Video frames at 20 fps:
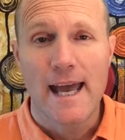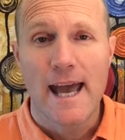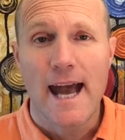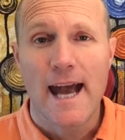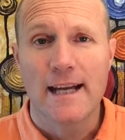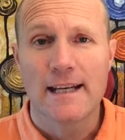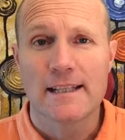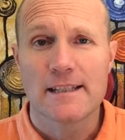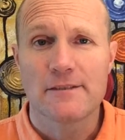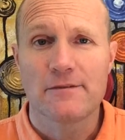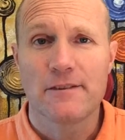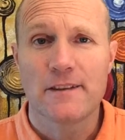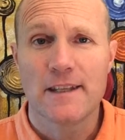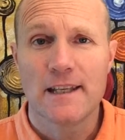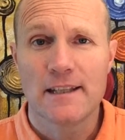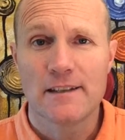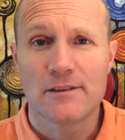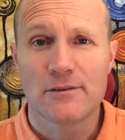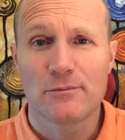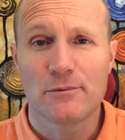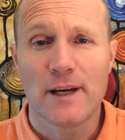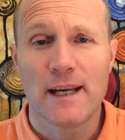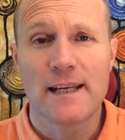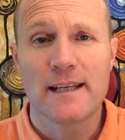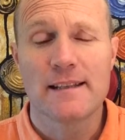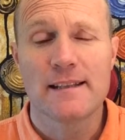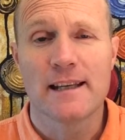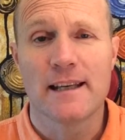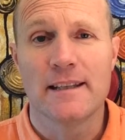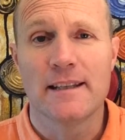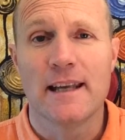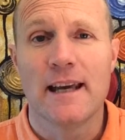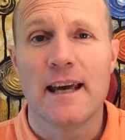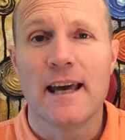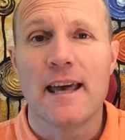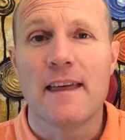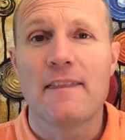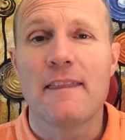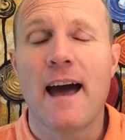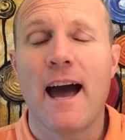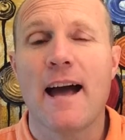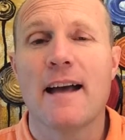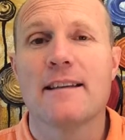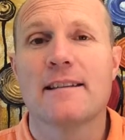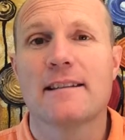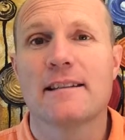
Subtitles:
And it's for this reason that